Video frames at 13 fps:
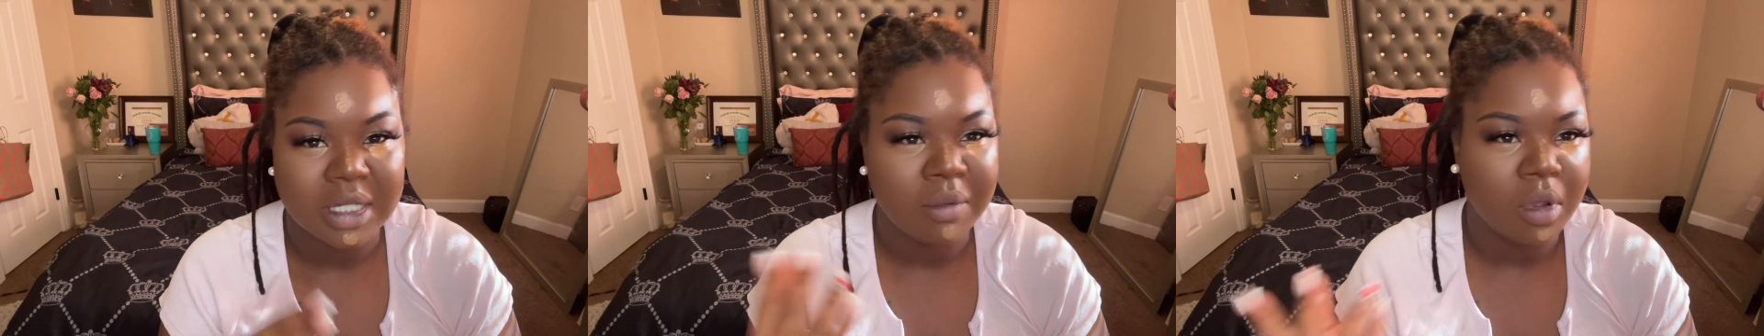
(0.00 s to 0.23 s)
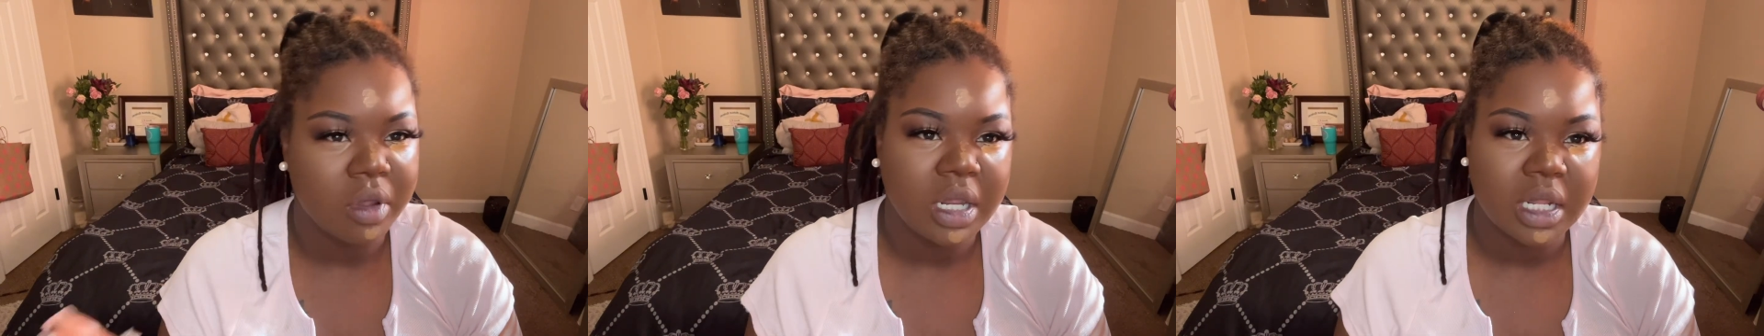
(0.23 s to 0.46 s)

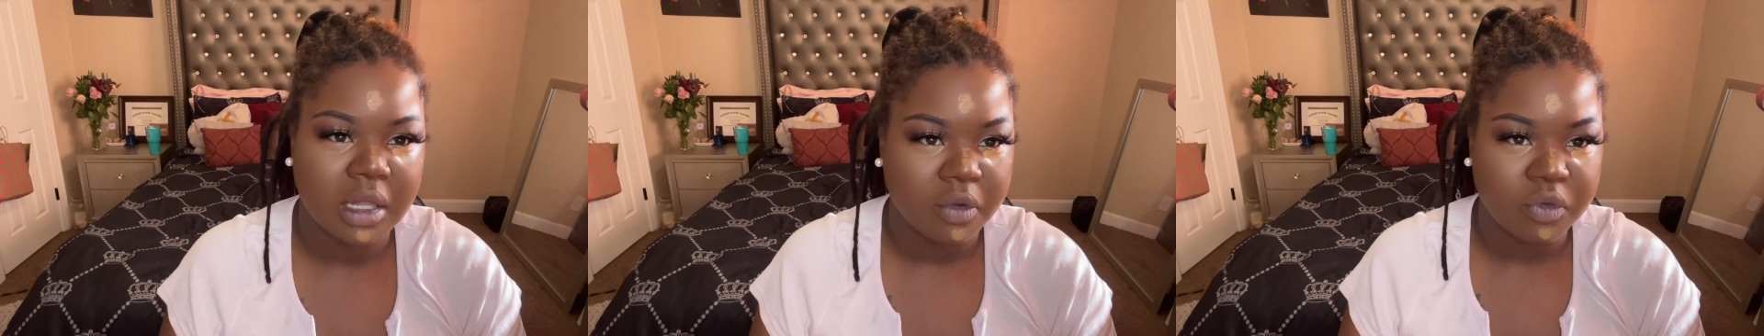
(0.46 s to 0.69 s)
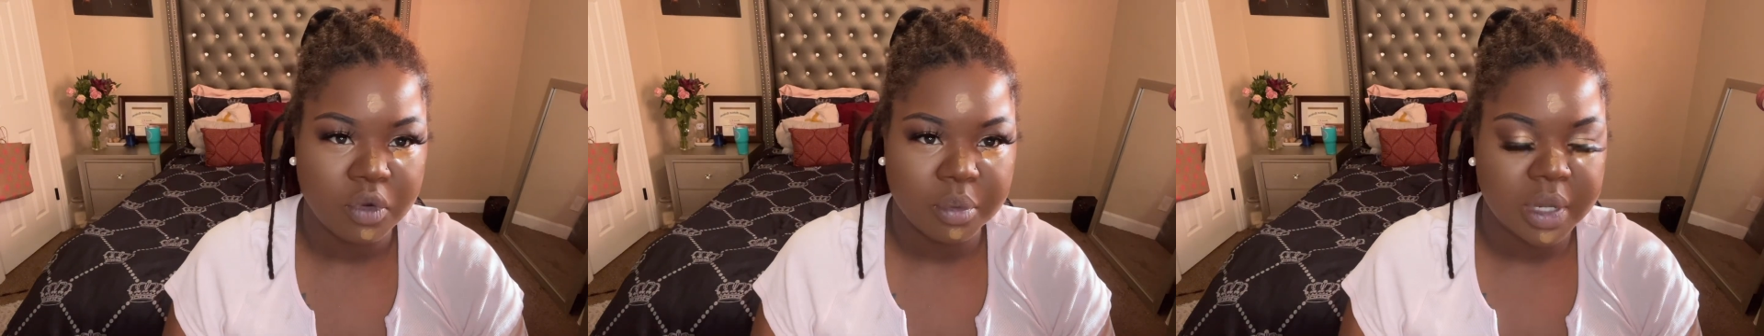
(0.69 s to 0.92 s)
I'm gonna eat at
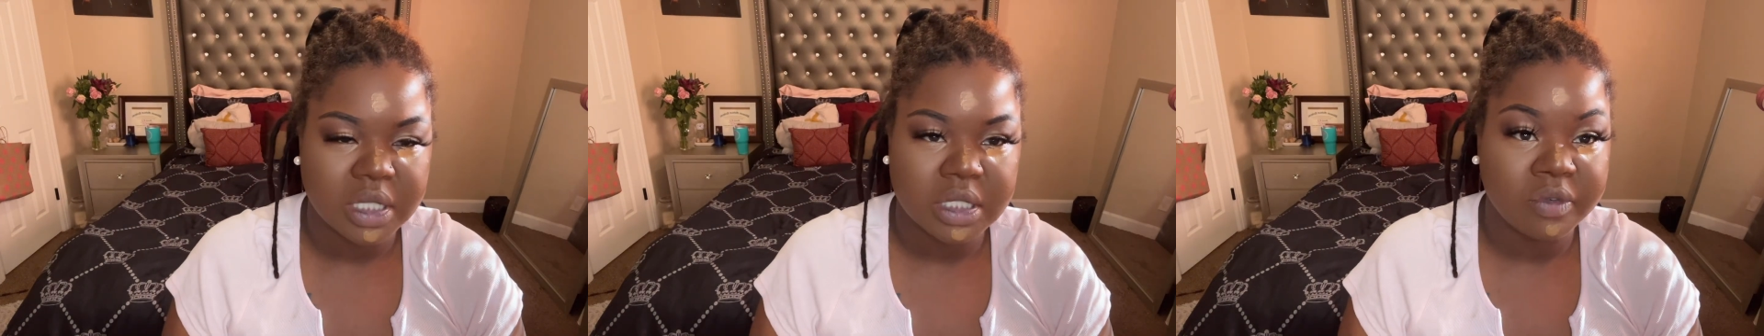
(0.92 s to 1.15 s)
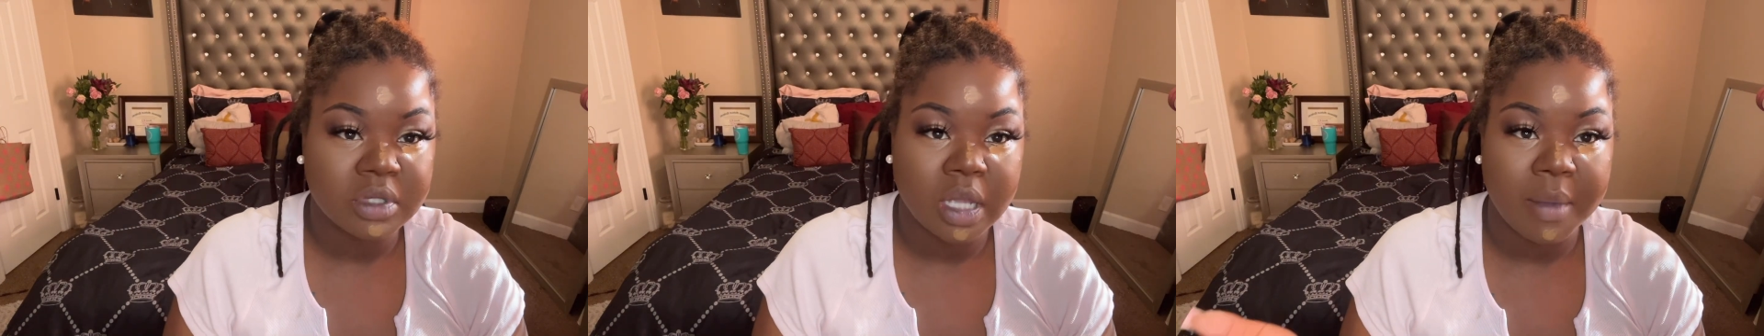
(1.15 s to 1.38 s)
that food place
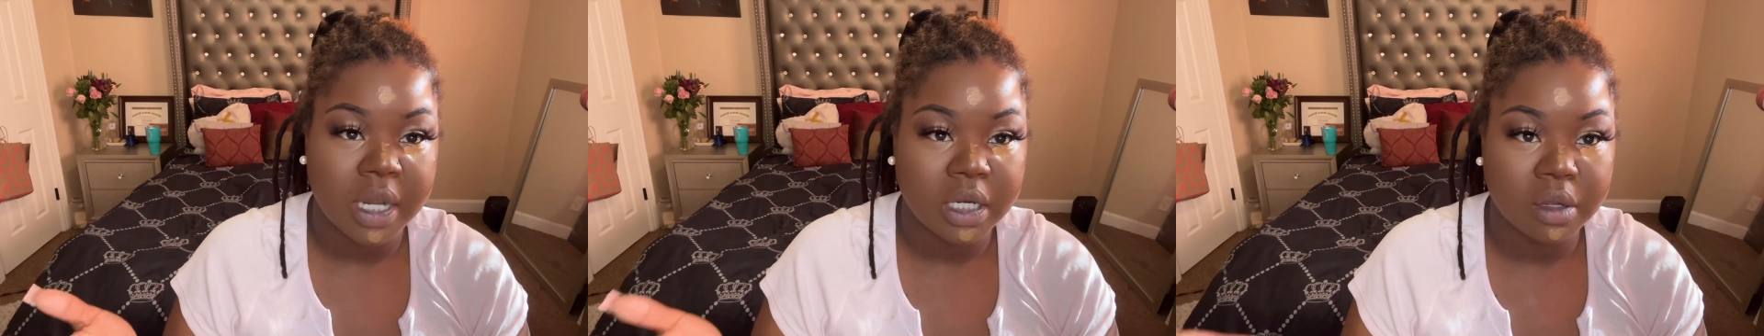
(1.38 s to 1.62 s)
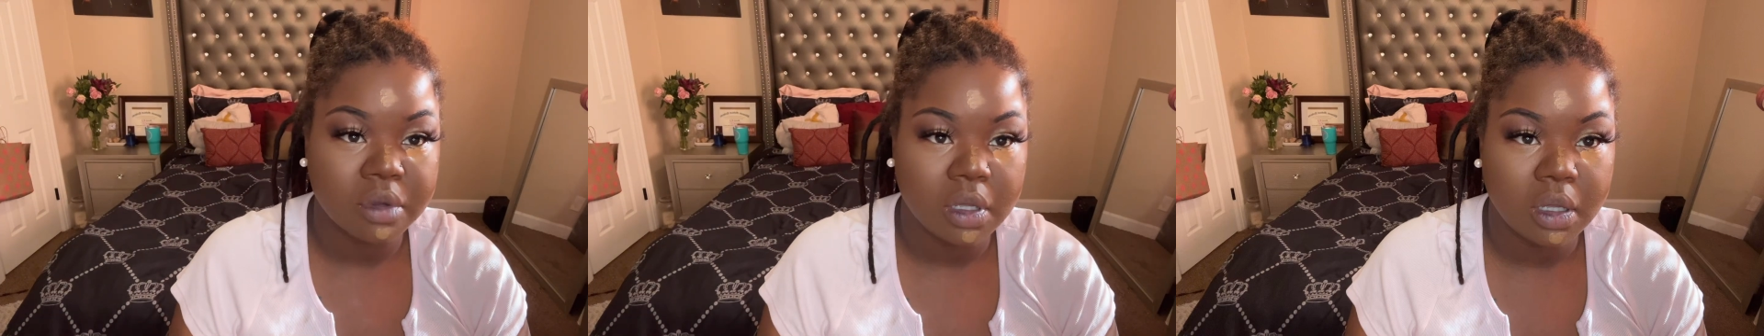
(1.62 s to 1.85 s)
every time I
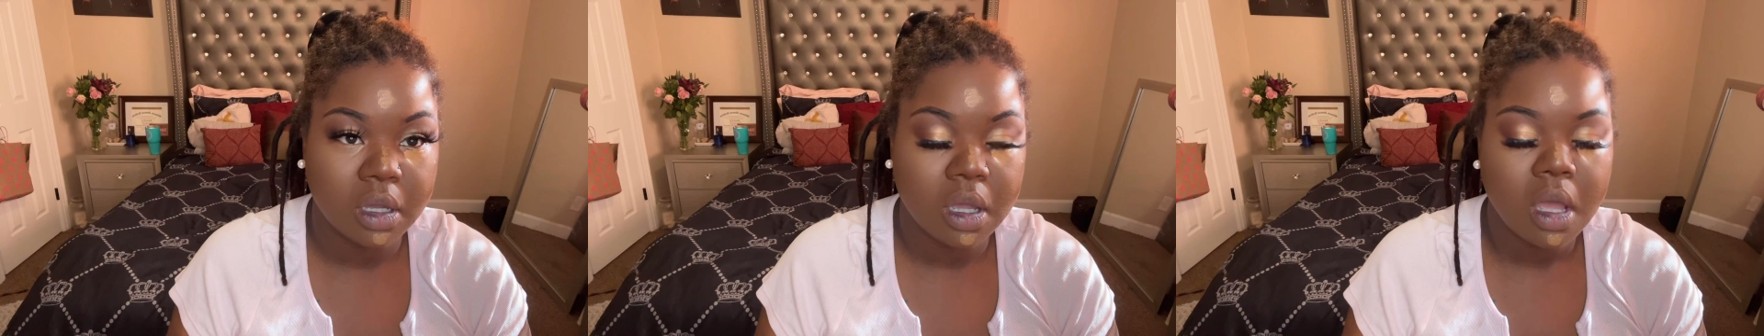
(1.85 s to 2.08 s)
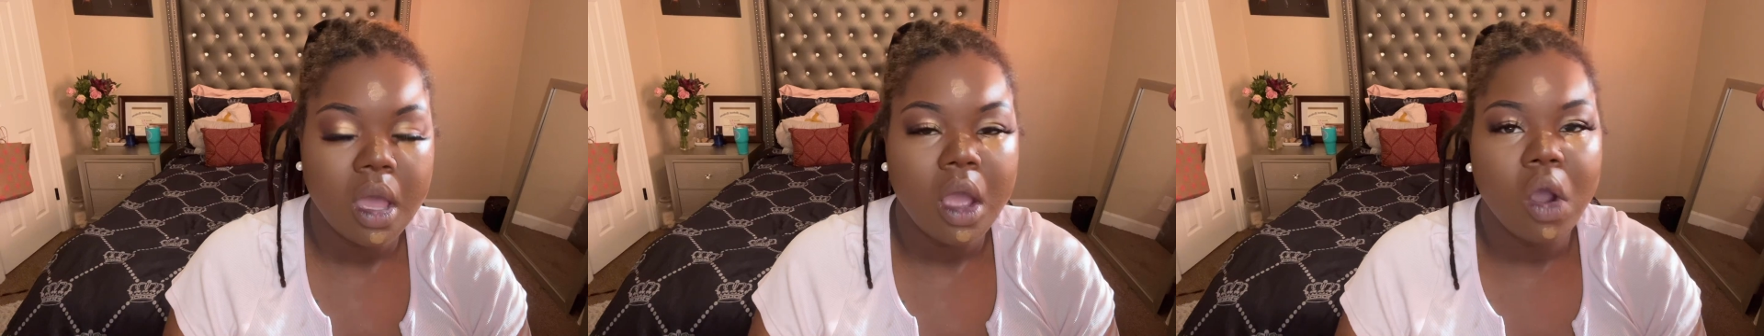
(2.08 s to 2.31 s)
don't cook.